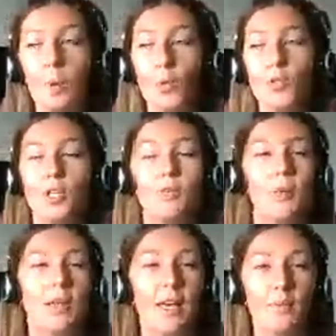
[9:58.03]
but also
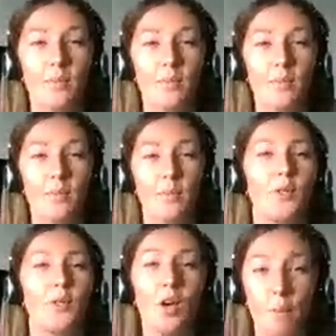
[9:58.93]
being able to
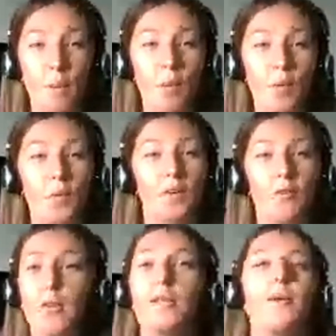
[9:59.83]
report,
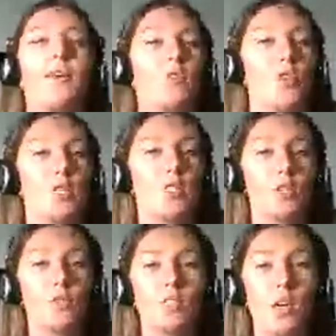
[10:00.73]
evaluate your trends
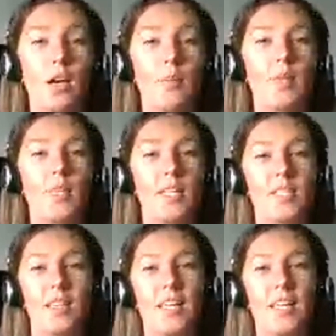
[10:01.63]
over time and things like